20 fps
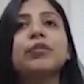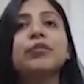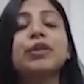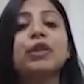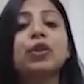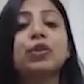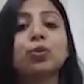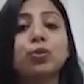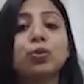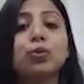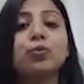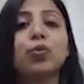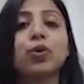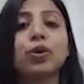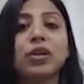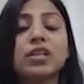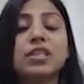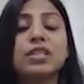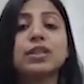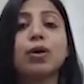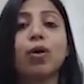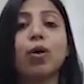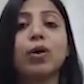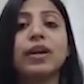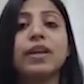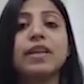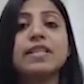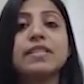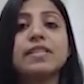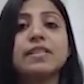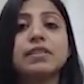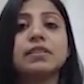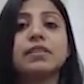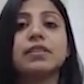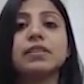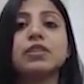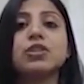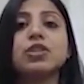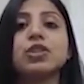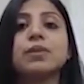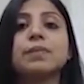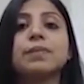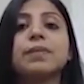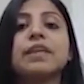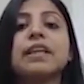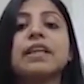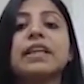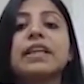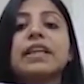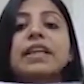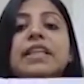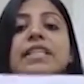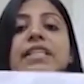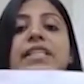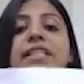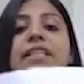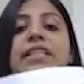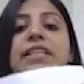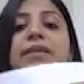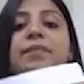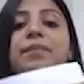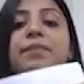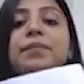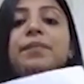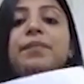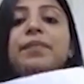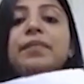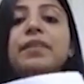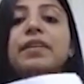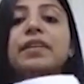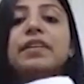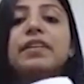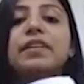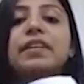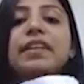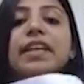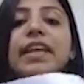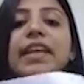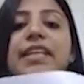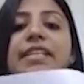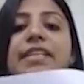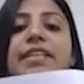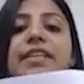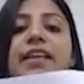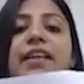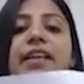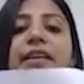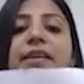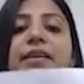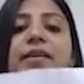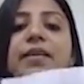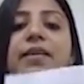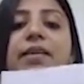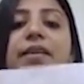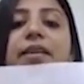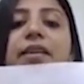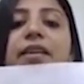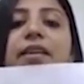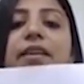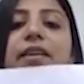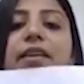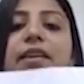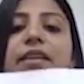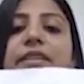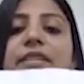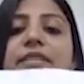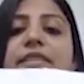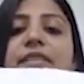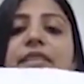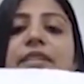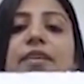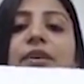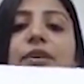we know what is called as surge, let's see the next thing is